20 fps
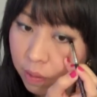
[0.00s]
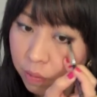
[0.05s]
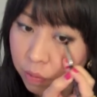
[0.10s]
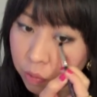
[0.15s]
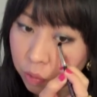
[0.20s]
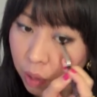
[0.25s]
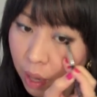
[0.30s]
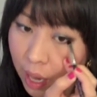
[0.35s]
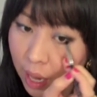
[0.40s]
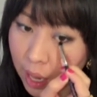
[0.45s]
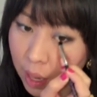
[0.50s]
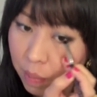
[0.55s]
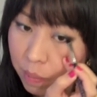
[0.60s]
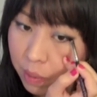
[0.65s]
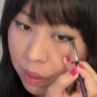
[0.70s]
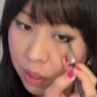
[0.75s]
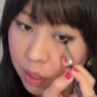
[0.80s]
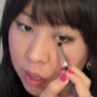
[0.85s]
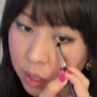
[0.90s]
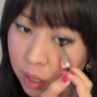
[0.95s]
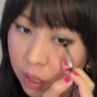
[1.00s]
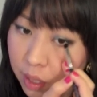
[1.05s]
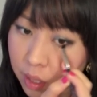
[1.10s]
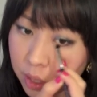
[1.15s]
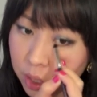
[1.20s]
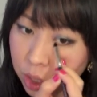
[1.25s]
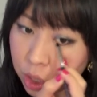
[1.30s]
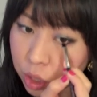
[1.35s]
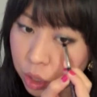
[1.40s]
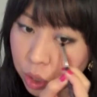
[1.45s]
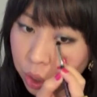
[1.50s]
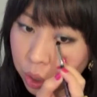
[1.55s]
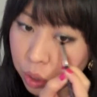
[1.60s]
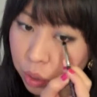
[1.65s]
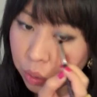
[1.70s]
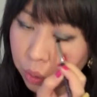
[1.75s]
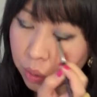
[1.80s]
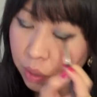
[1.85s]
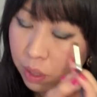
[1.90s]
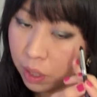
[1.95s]
frame to
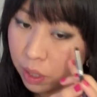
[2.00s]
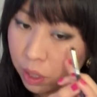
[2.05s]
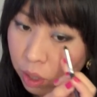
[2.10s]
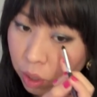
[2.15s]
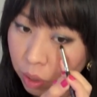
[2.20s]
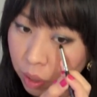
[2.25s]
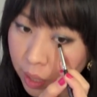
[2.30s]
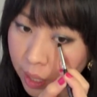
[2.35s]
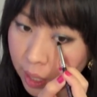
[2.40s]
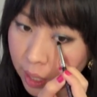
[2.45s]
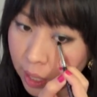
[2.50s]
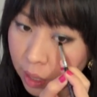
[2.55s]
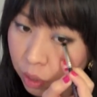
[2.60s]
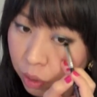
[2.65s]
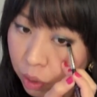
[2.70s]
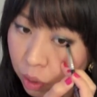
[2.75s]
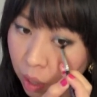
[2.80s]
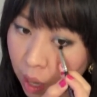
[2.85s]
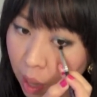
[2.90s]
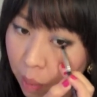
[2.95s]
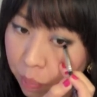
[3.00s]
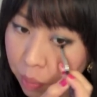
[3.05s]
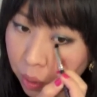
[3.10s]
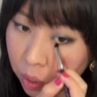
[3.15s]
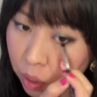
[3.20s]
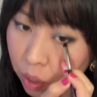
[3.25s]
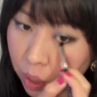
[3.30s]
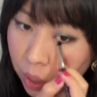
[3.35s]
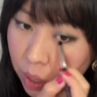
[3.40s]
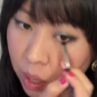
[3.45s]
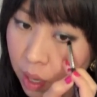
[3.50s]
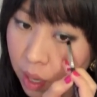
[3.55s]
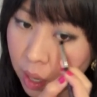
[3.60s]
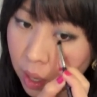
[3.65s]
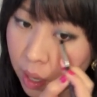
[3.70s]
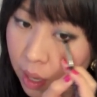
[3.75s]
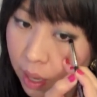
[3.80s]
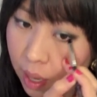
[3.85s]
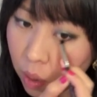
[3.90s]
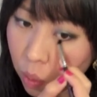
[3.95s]
your either your upper
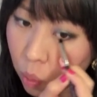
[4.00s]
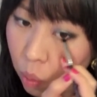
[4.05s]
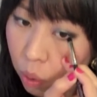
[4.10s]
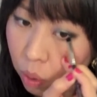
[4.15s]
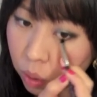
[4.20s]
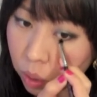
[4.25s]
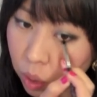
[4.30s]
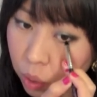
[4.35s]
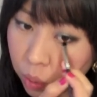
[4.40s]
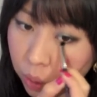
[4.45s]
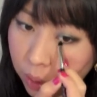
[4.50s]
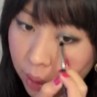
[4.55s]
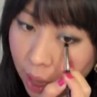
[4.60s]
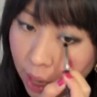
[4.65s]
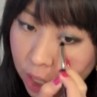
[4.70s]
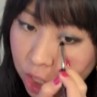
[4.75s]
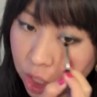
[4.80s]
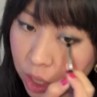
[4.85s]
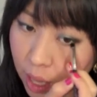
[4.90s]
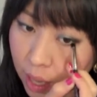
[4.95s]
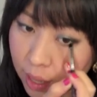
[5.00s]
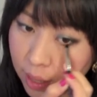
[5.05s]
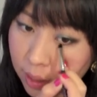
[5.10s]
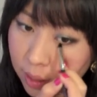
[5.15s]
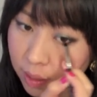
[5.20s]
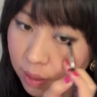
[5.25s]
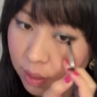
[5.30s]
or lower lash line.